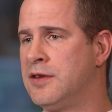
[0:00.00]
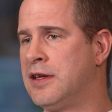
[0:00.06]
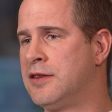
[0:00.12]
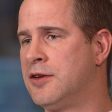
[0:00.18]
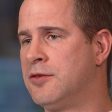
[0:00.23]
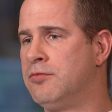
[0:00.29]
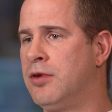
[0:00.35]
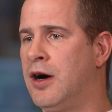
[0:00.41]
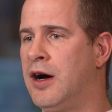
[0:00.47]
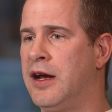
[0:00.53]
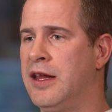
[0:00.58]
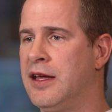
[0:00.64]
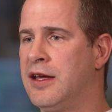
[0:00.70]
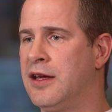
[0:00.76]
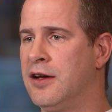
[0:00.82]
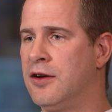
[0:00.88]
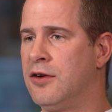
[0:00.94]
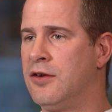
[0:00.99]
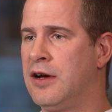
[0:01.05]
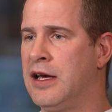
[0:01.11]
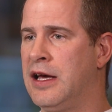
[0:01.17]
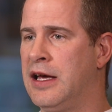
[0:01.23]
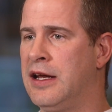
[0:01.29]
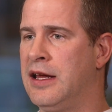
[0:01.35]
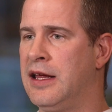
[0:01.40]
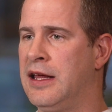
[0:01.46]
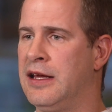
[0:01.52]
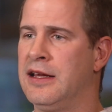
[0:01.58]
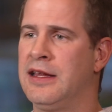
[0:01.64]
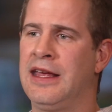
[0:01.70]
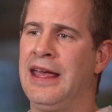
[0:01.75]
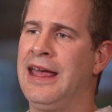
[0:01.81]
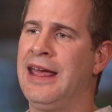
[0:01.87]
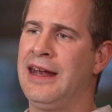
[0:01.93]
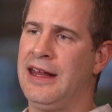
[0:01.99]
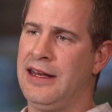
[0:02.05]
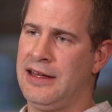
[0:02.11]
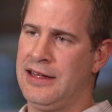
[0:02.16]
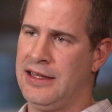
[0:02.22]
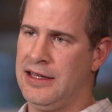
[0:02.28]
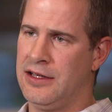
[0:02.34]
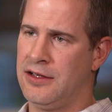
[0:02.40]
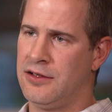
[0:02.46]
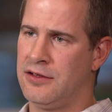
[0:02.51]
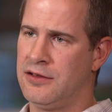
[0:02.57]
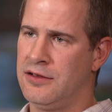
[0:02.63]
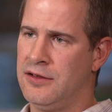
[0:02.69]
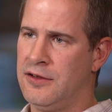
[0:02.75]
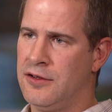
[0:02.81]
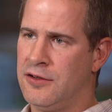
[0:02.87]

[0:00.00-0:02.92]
that their body can go ahead and can it heal,